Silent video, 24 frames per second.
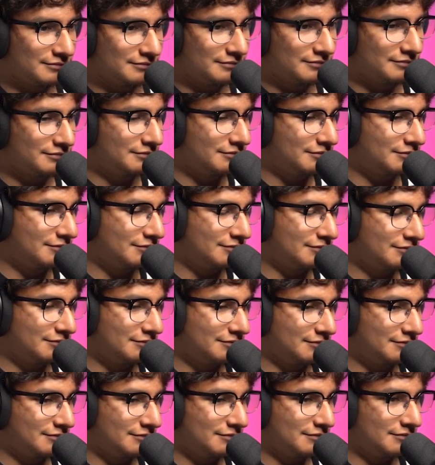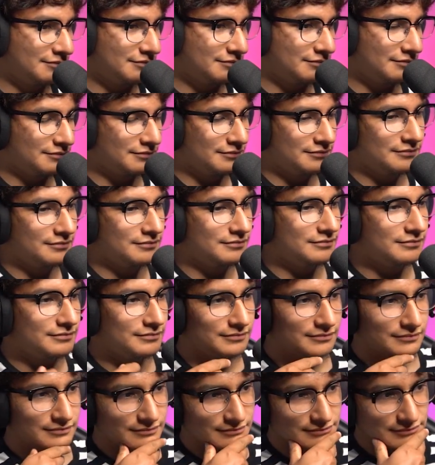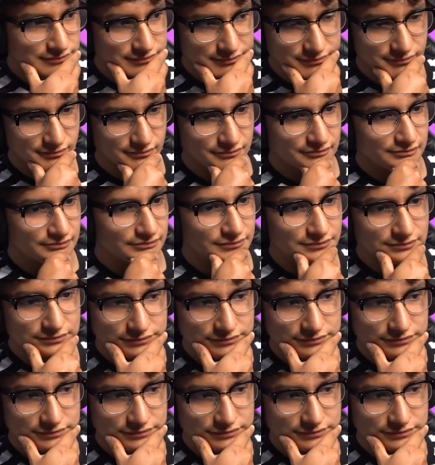Nobody speaks.